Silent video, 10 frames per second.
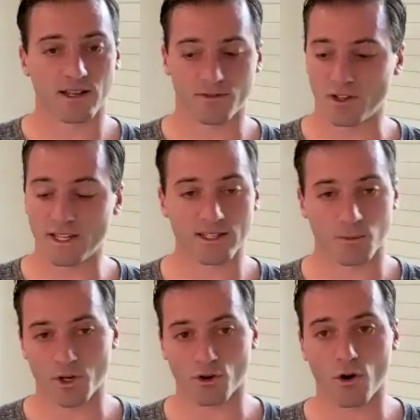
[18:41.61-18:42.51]
And if the league's
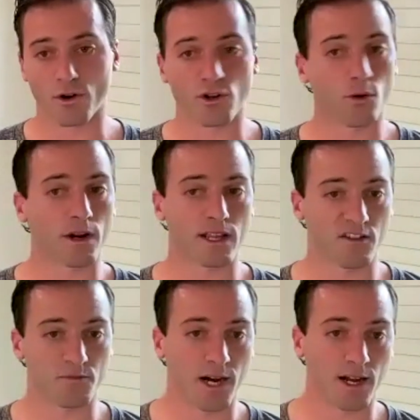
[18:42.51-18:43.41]
growing, you don't want to get
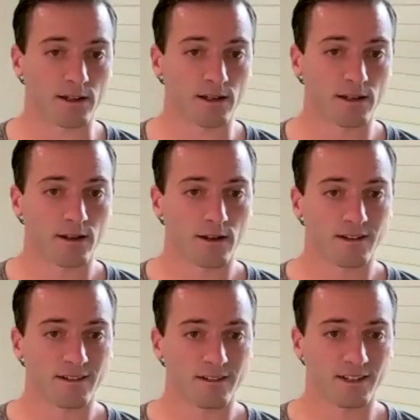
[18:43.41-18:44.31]
left behind,
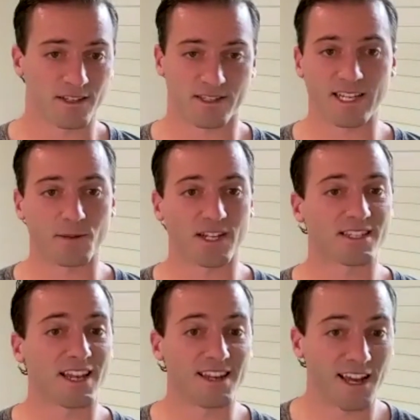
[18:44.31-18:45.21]
because teams like
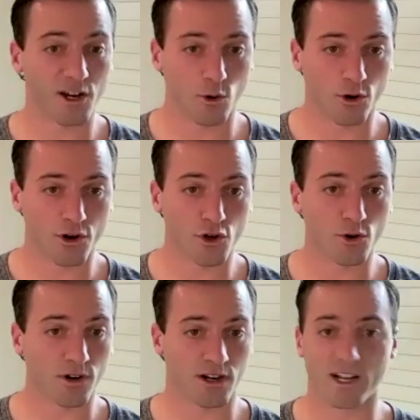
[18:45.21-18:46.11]
San Diego who are
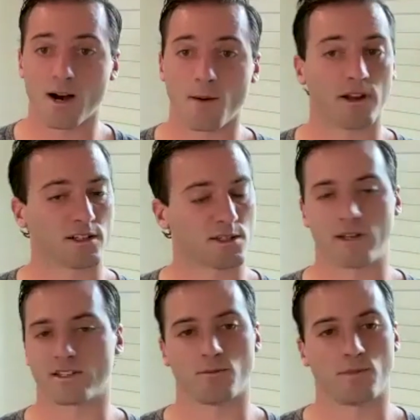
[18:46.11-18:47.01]
new are going to come in and
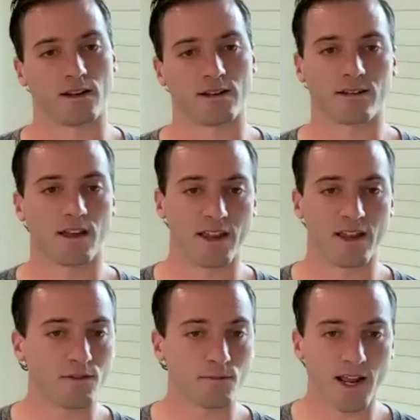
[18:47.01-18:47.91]
spend some money. And then
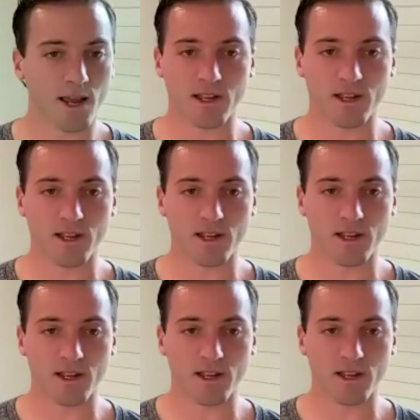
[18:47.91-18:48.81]
even Miami hasn't been
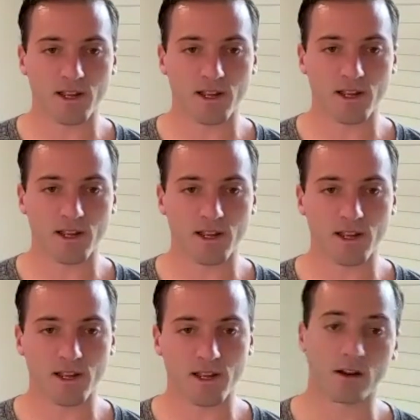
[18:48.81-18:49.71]
around that
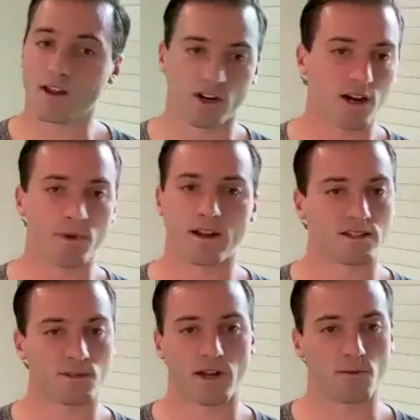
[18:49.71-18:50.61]
long. They're coming in and
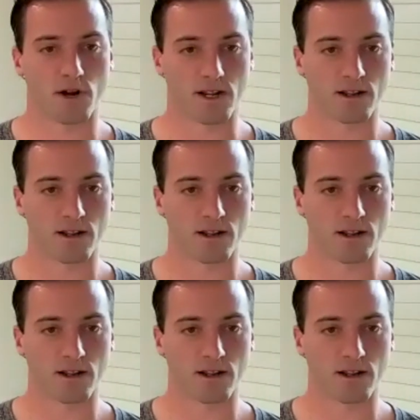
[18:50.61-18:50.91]
spending money.